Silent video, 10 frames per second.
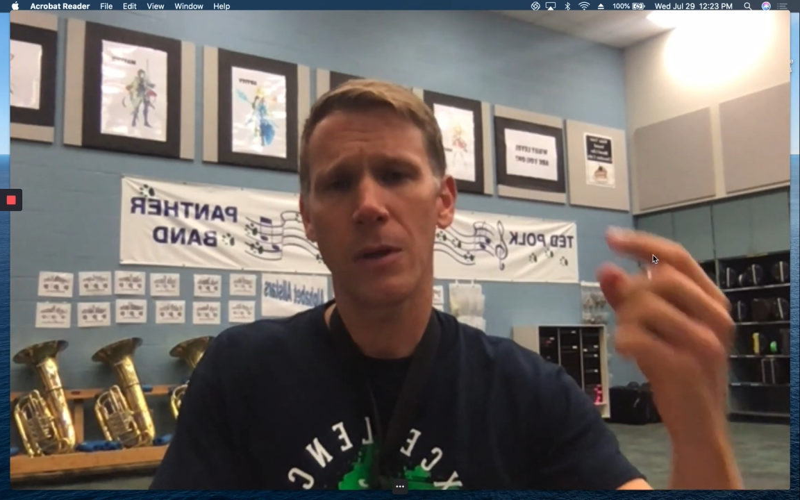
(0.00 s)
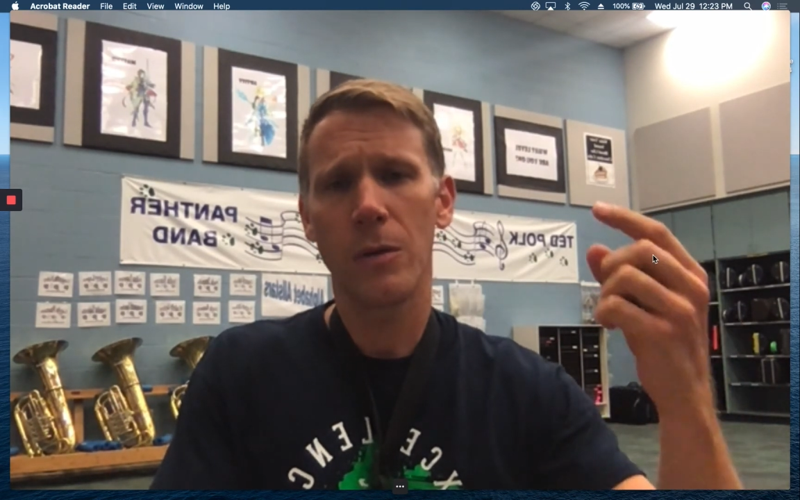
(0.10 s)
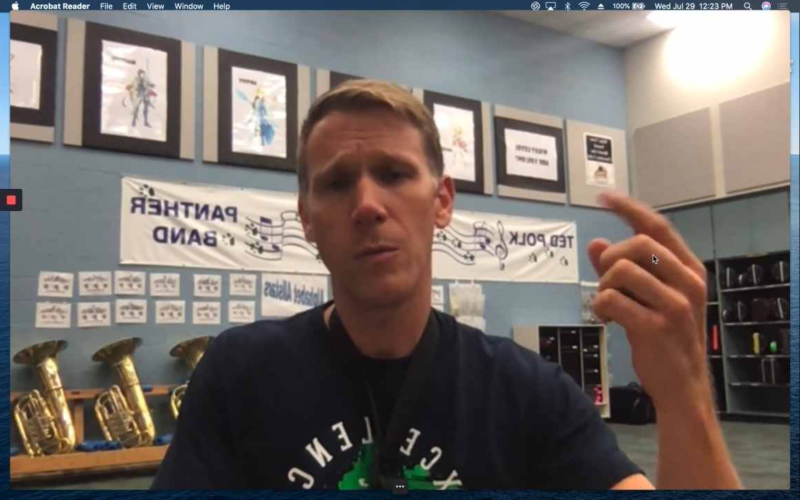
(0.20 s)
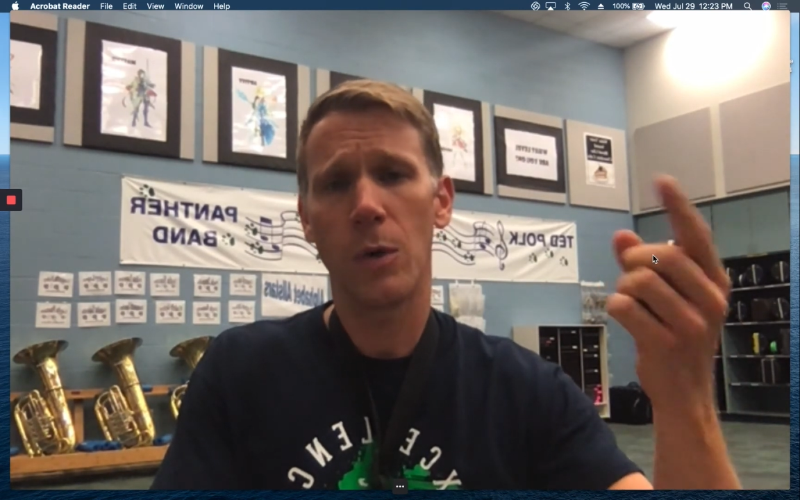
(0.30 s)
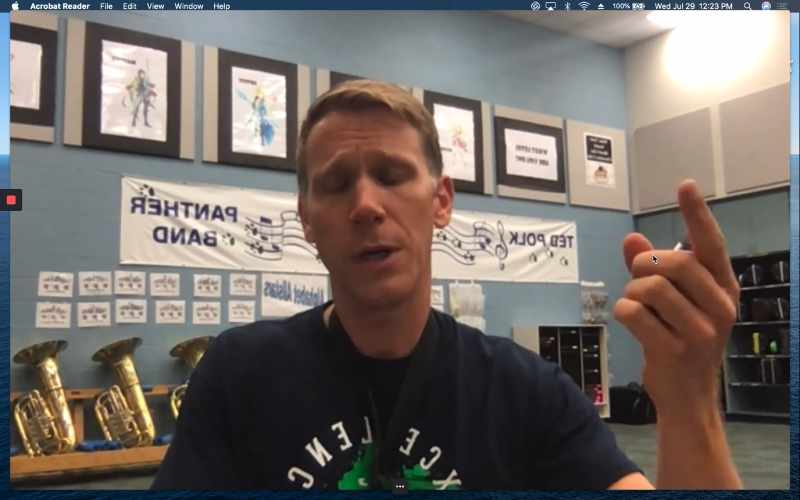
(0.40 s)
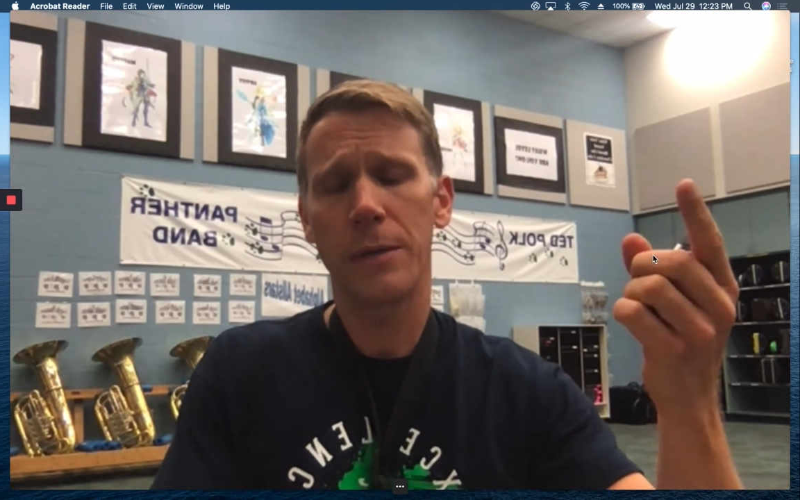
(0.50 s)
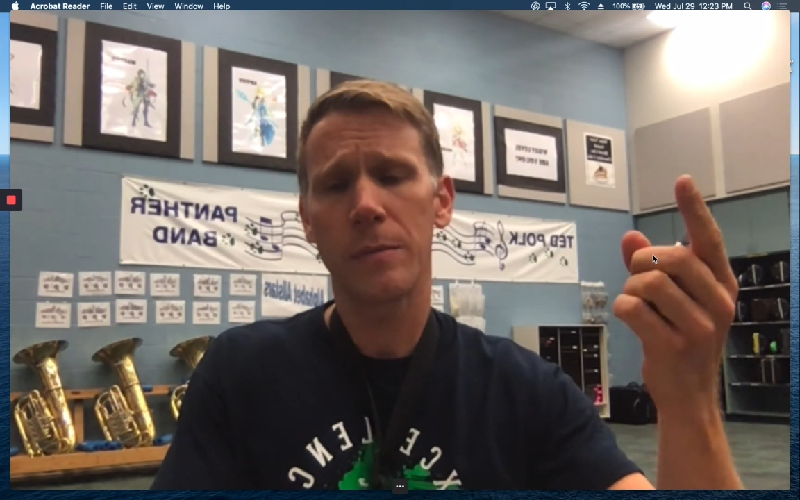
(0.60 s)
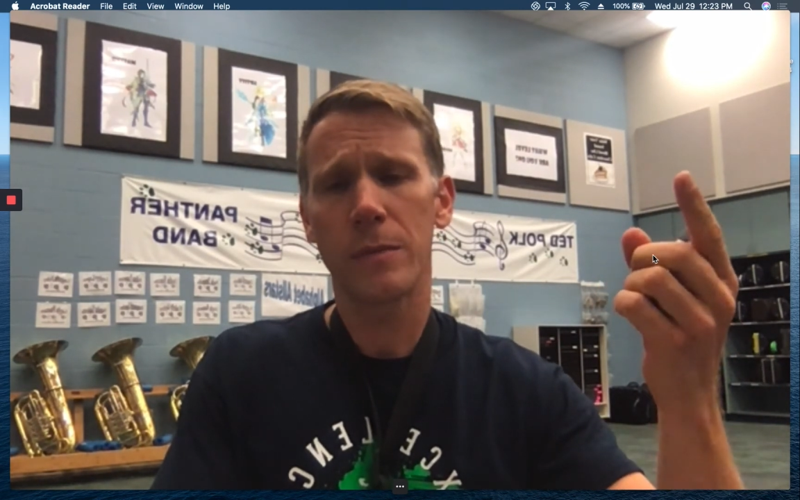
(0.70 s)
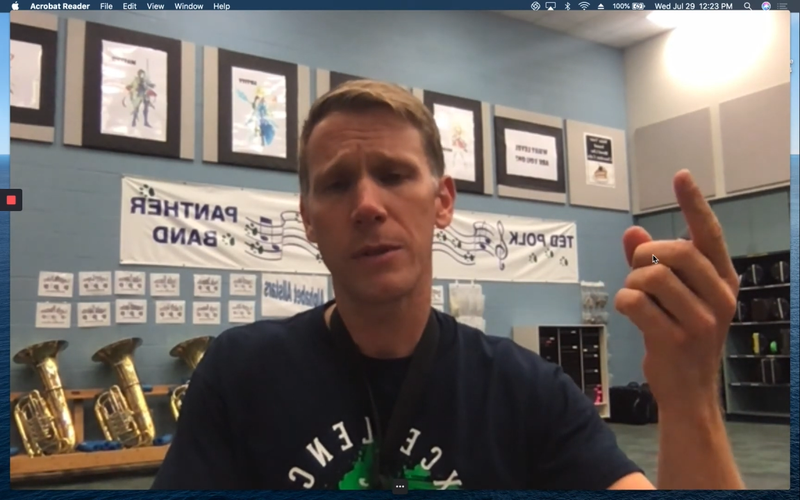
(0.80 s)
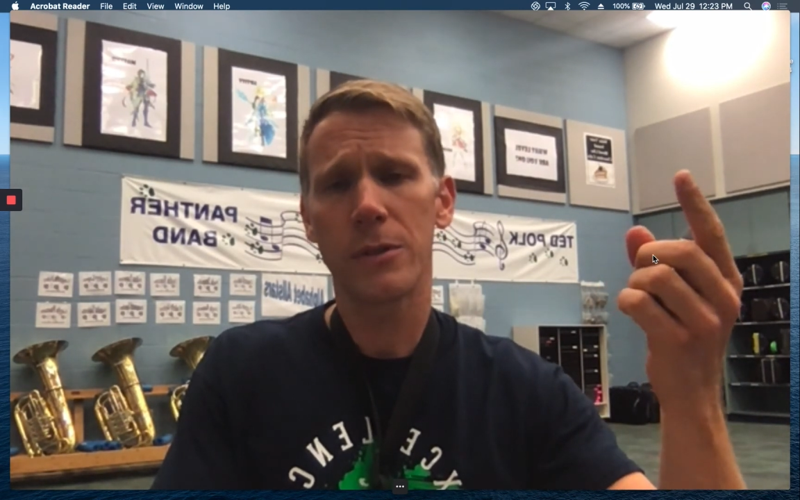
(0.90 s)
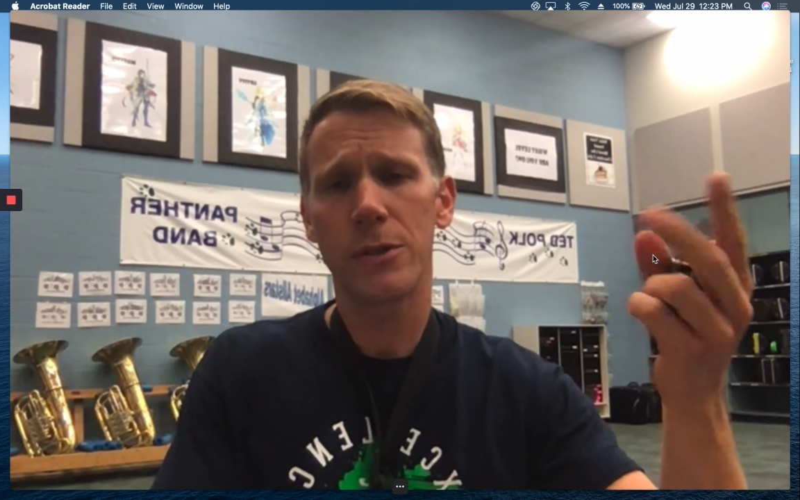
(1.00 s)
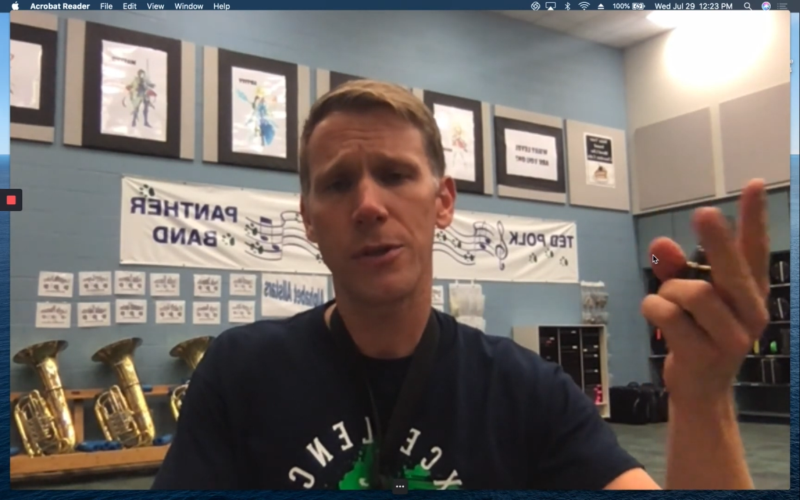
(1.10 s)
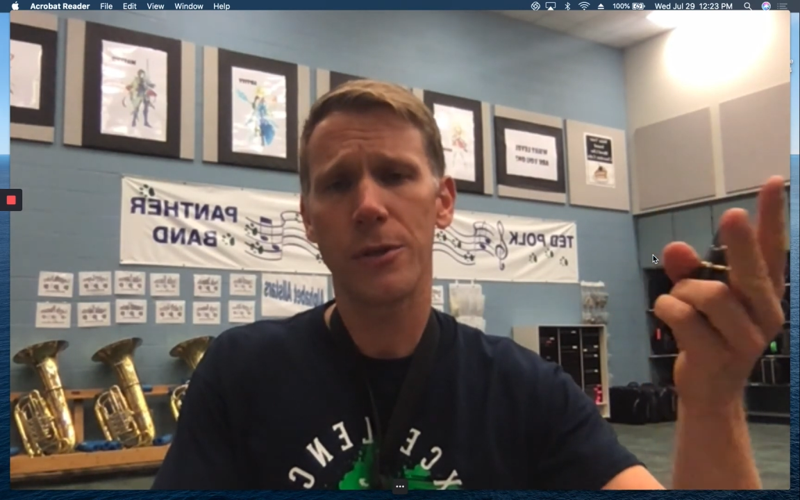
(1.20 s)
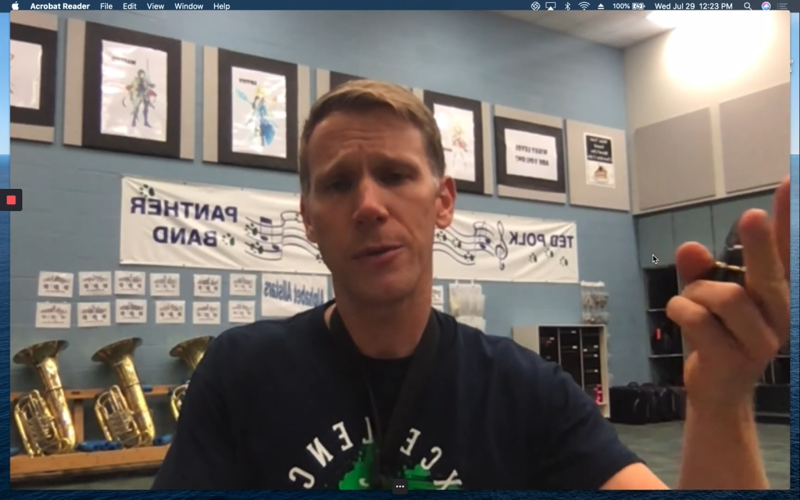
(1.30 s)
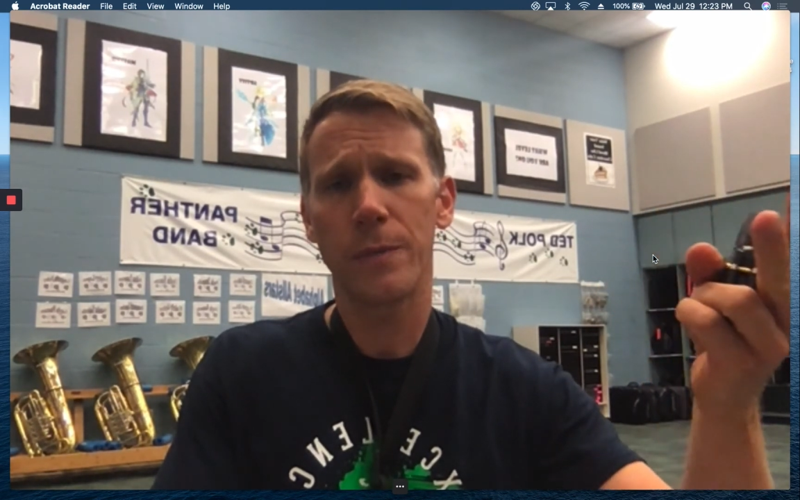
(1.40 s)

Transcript: 1, 2.